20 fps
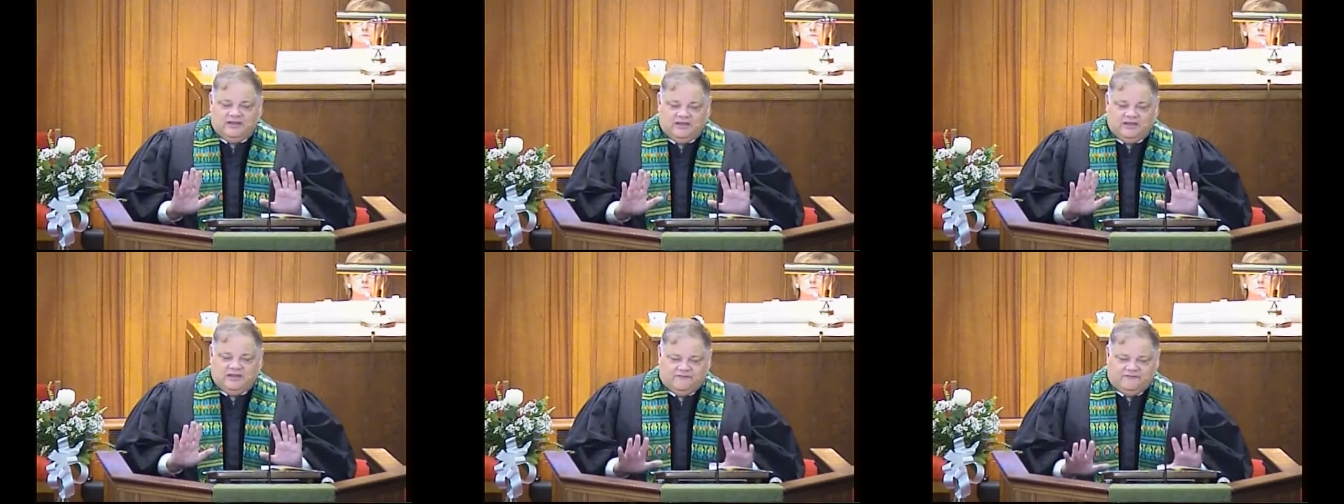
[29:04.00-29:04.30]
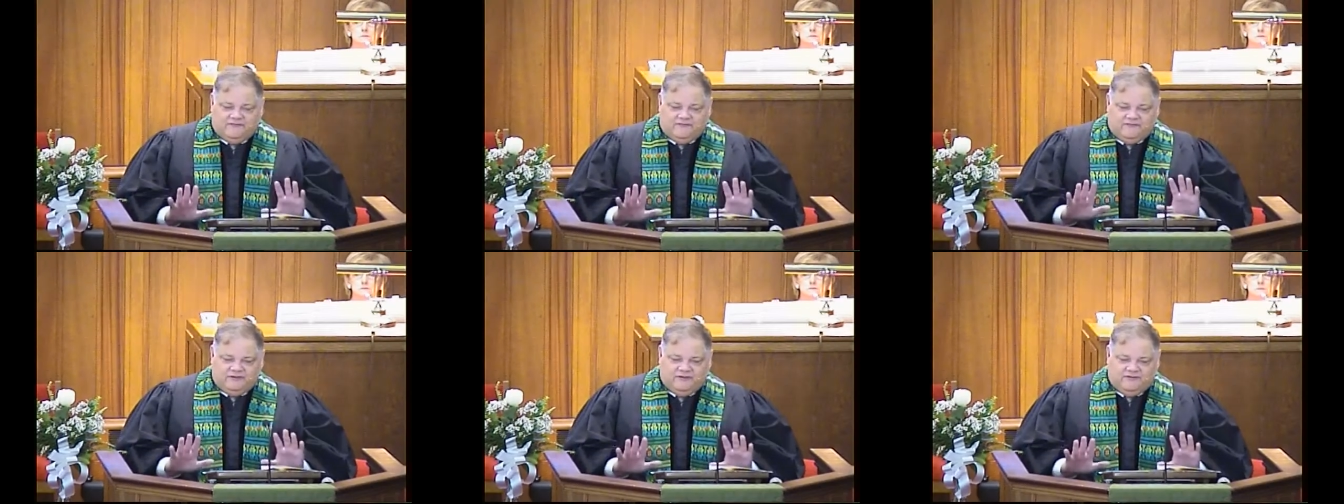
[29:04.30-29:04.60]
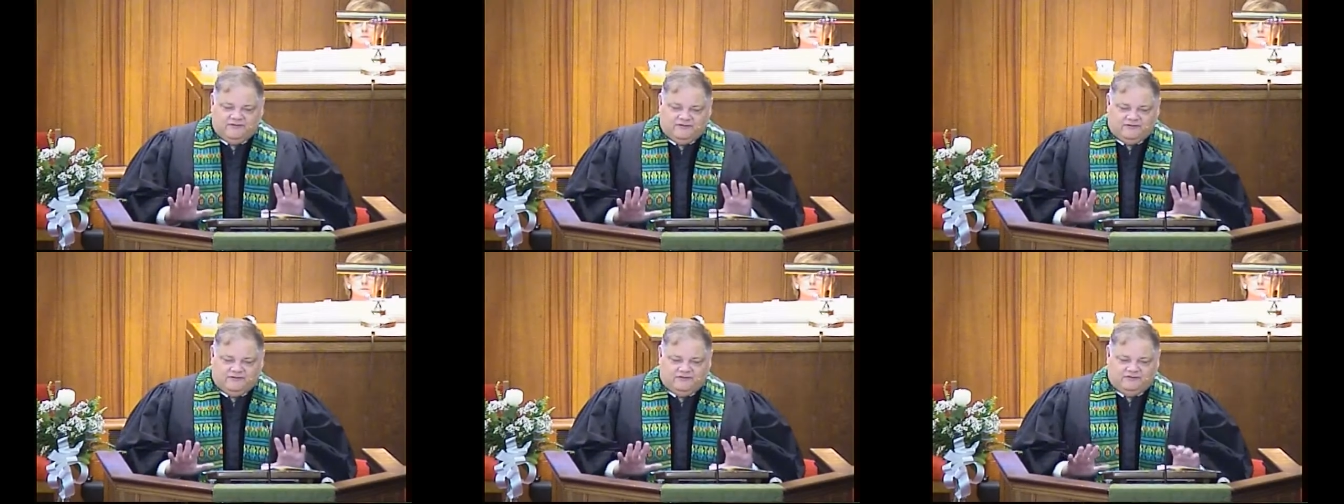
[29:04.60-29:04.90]

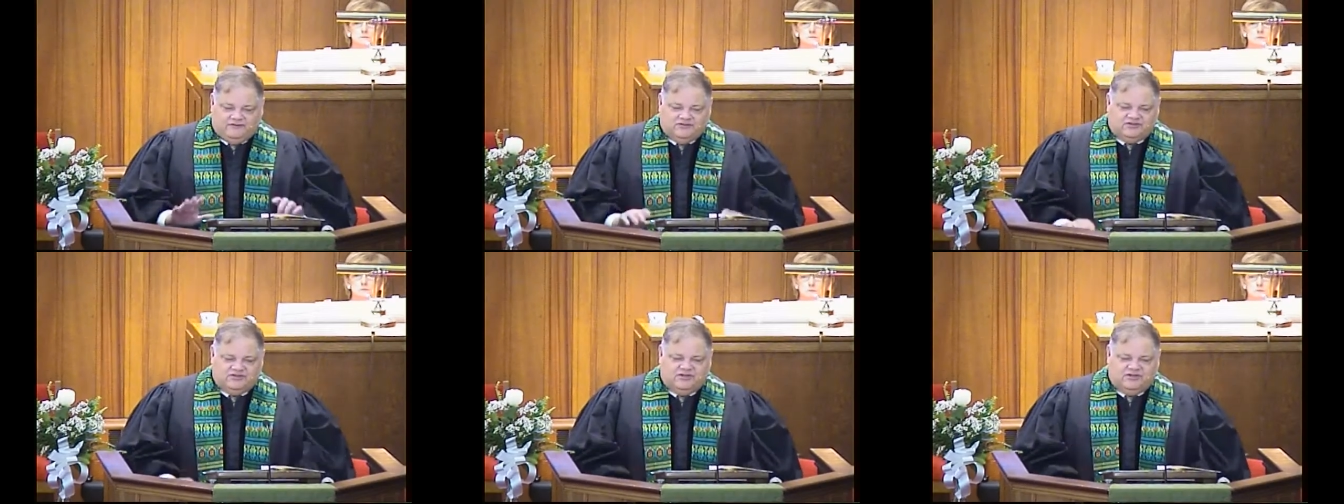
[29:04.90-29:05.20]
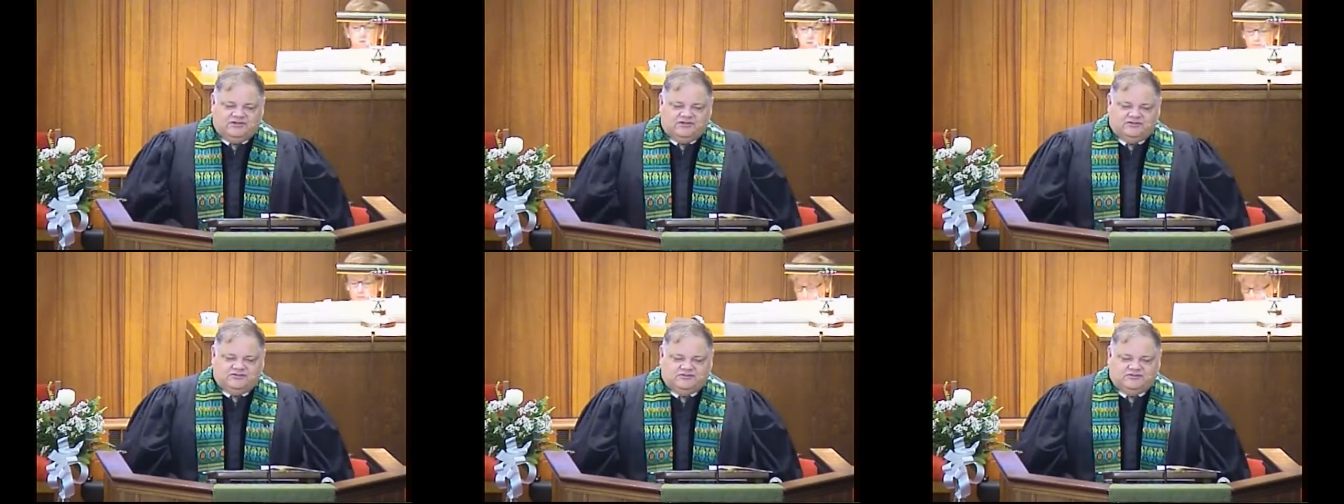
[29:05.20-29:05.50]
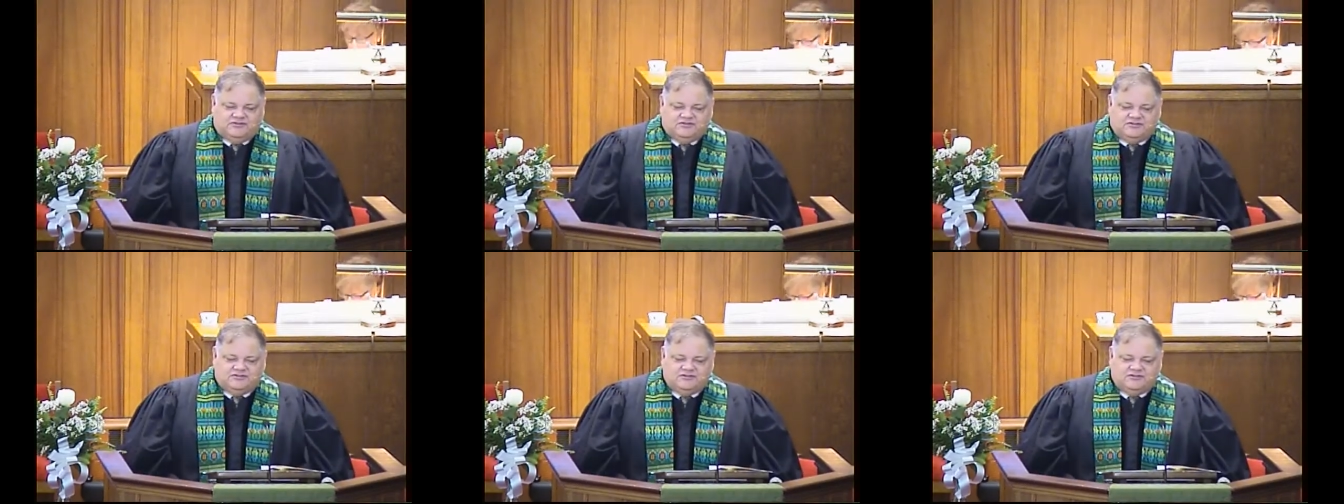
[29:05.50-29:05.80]
everything
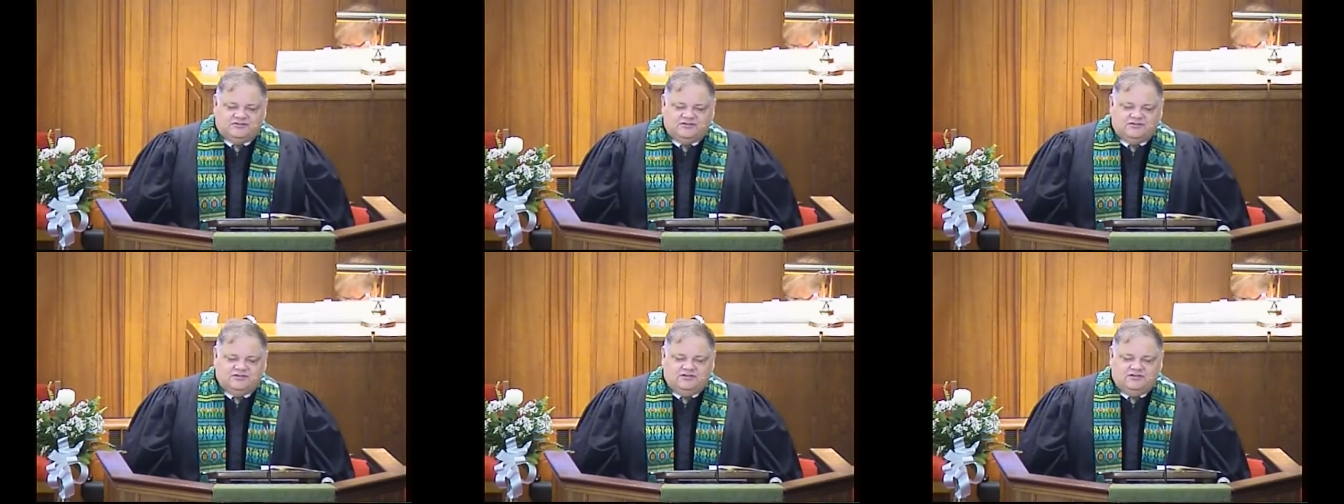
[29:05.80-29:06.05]
changes.